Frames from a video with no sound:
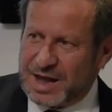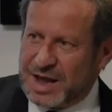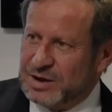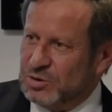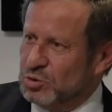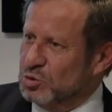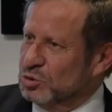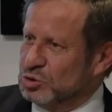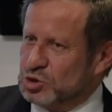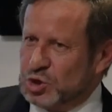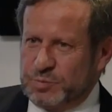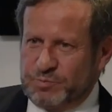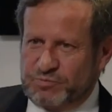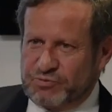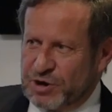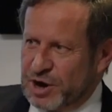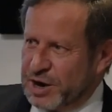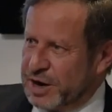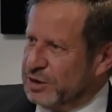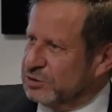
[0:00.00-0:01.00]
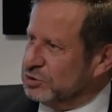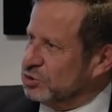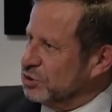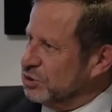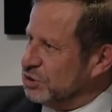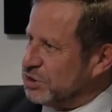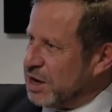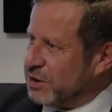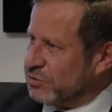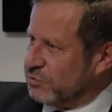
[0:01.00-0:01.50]
and urging
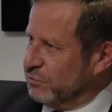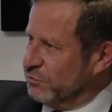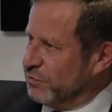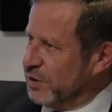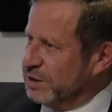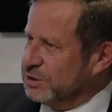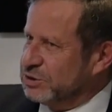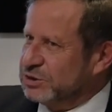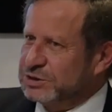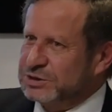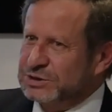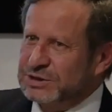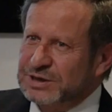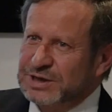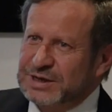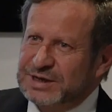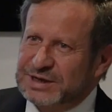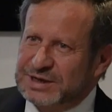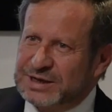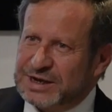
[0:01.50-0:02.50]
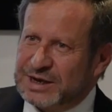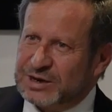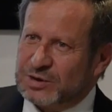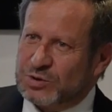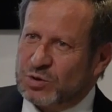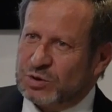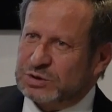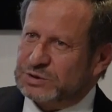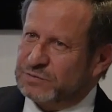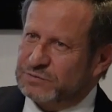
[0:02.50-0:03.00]
prayers and sacrifices. And
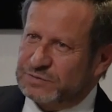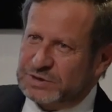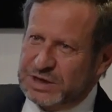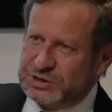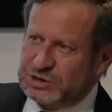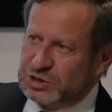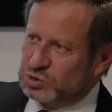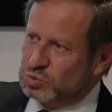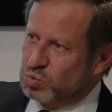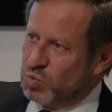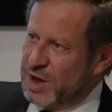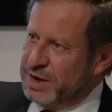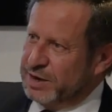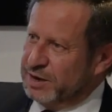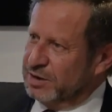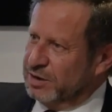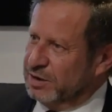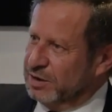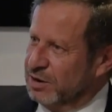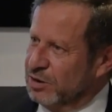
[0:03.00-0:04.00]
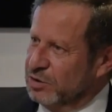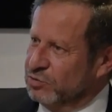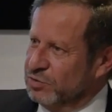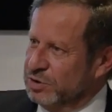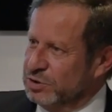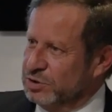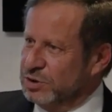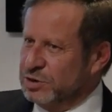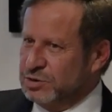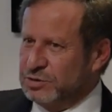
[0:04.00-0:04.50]
of course, if they just waited
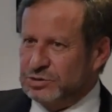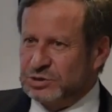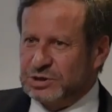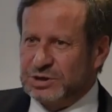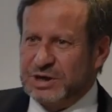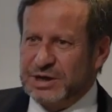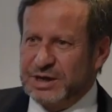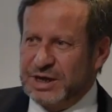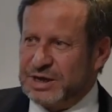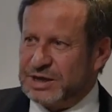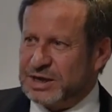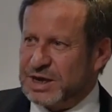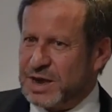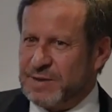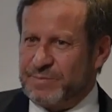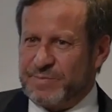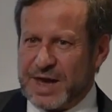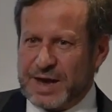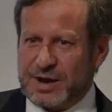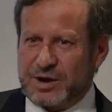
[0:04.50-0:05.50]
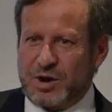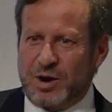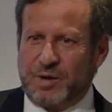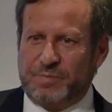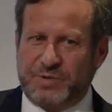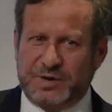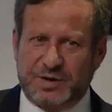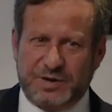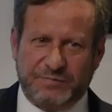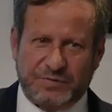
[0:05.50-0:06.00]
100 years, it came back
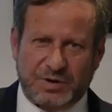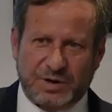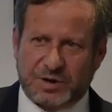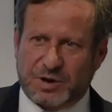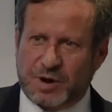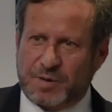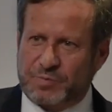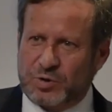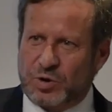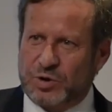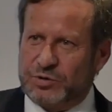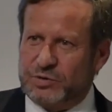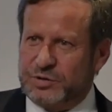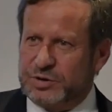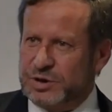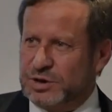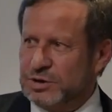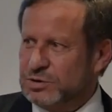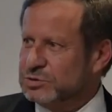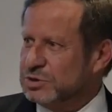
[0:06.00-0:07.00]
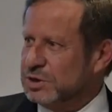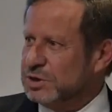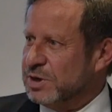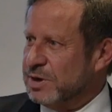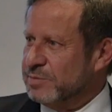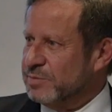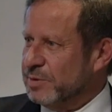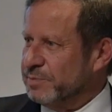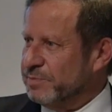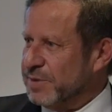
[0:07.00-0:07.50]
up, and even a couple 100 years,
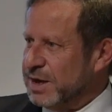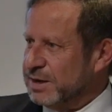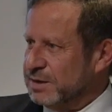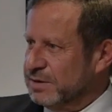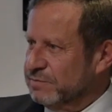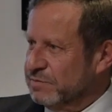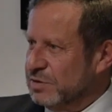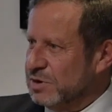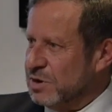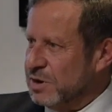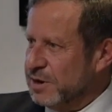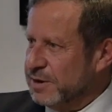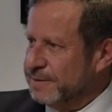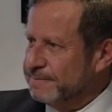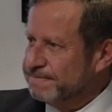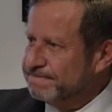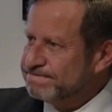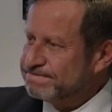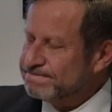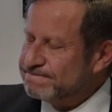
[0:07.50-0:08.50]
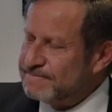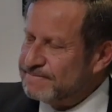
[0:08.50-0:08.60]
it came up back even higher.